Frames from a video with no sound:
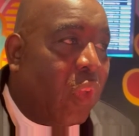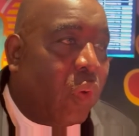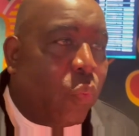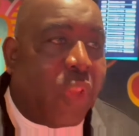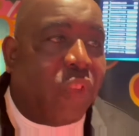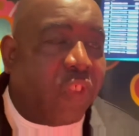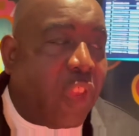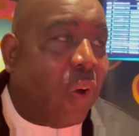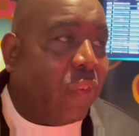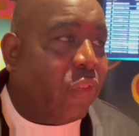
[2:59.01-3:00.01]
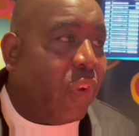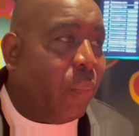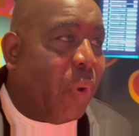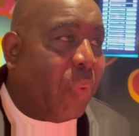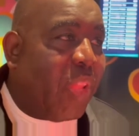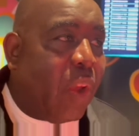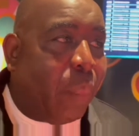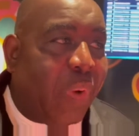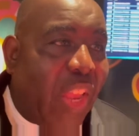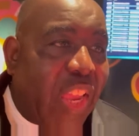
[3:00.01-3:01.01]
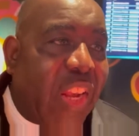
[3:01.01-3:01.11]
When you see Arsenal at the moment, they are playing